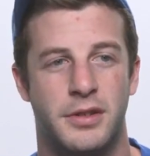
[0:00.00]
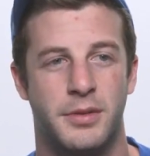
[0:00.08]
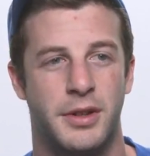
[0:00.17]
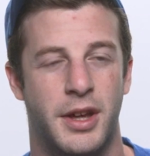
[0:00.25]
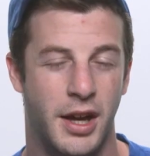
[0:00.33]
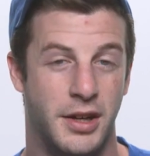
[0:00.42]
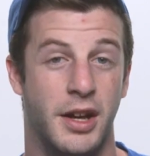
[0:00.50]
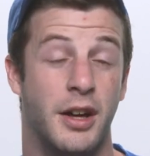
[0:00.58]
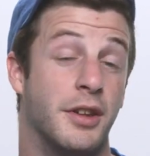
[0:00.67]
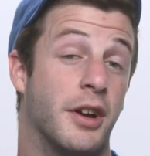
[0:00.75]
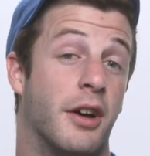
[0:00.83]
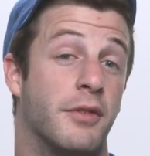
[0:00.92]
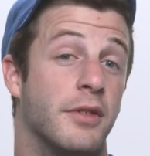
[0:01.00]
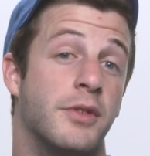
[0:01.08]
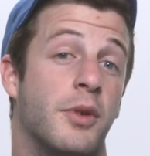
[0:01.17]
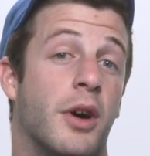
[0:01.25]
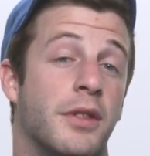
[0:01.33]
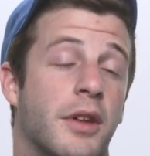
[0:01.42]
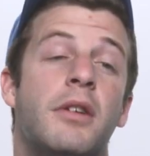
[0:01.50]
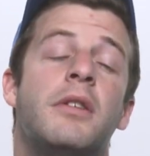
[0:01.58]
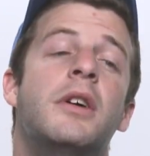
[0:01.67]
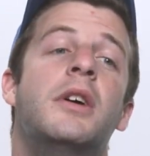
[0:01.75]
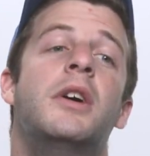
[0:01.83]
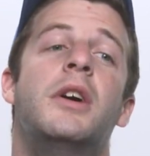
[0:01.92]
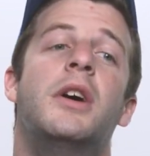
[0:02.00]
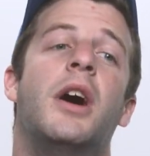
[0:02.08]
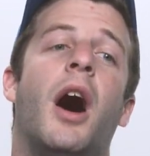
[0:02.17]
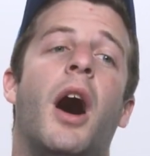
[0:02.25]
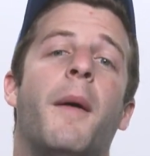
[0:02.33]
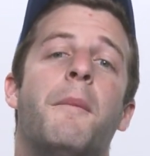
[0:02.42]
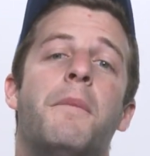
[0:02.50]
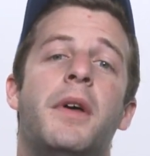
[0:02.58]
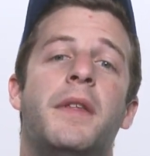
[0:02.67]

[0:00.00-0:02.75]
Could be KD on the cover if you want, though.